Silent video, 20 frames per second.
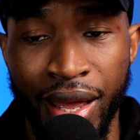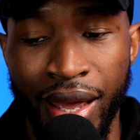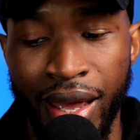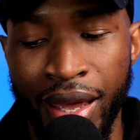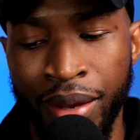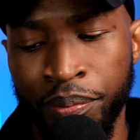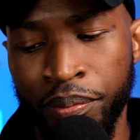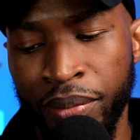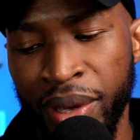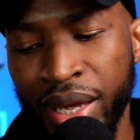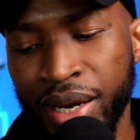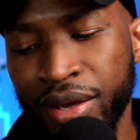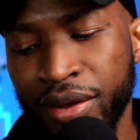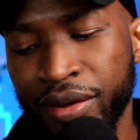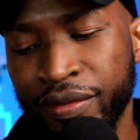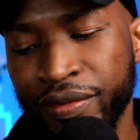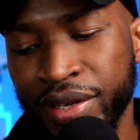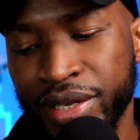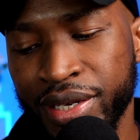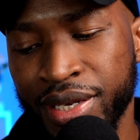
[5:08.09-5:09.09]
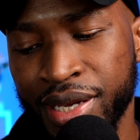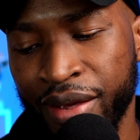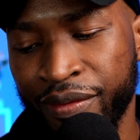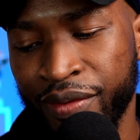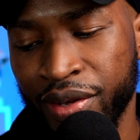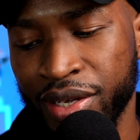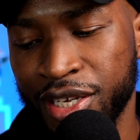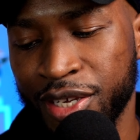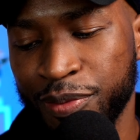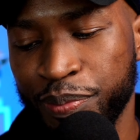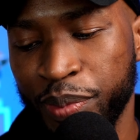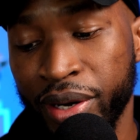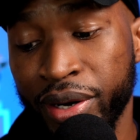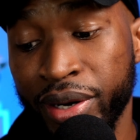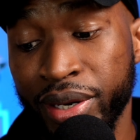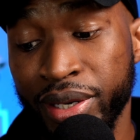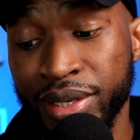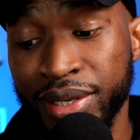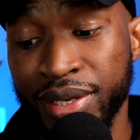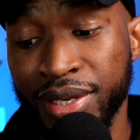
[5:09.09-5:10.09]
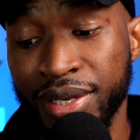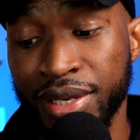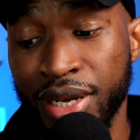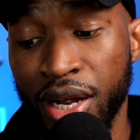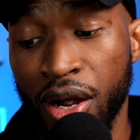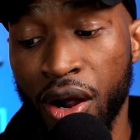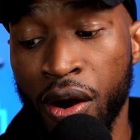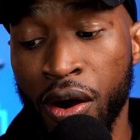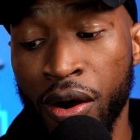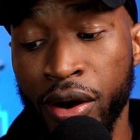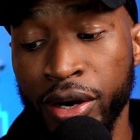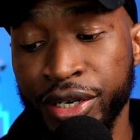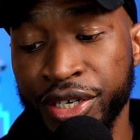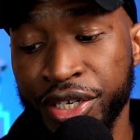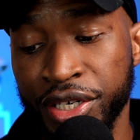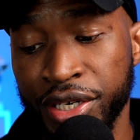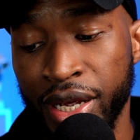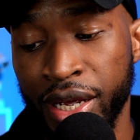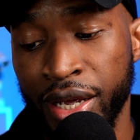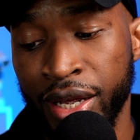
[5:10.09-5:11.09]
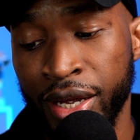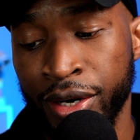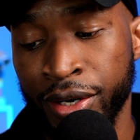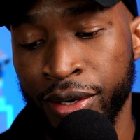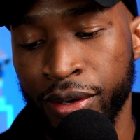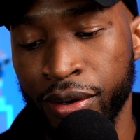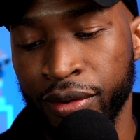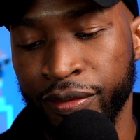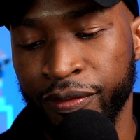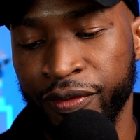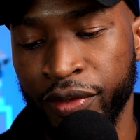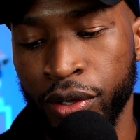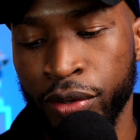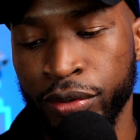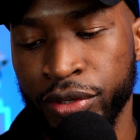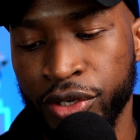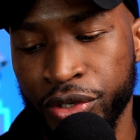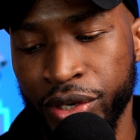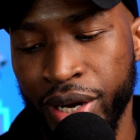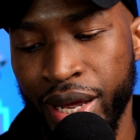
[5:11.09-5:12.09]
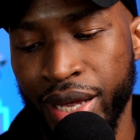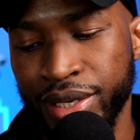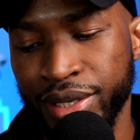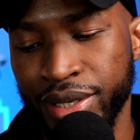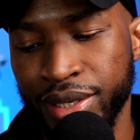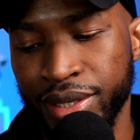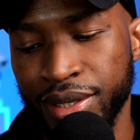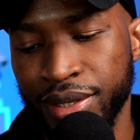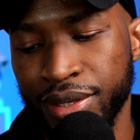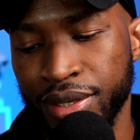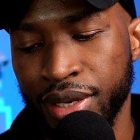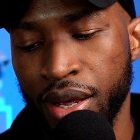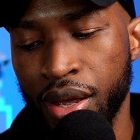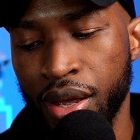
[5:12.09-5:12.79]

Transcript: and many of us have experienced our share of those tragedies.